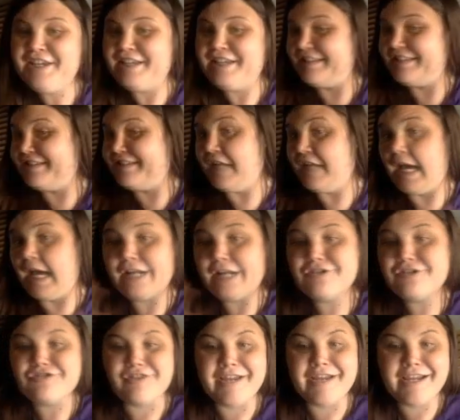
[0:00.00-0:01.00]
This is not a
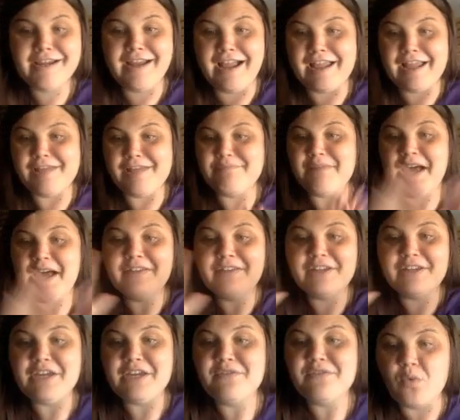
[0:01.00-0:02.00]
trick. I am not
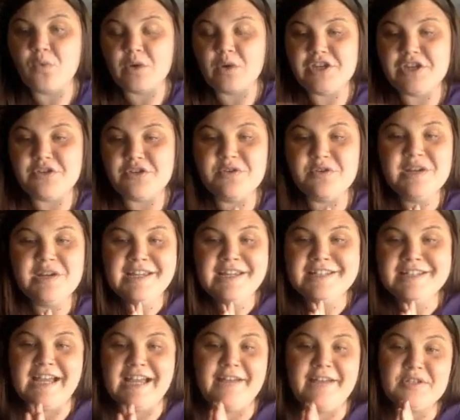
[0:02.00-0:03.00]
looking for you
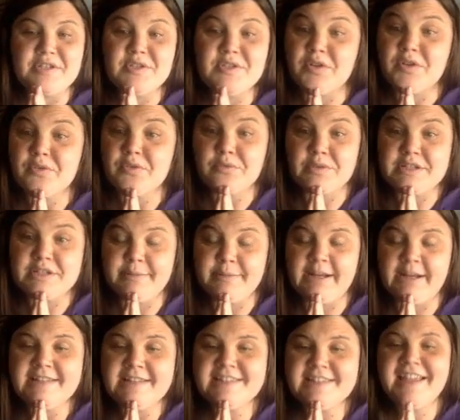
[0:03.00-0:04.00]
to have a certain
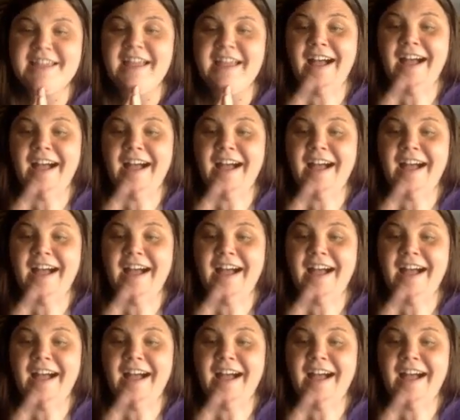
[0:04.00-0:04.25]
response.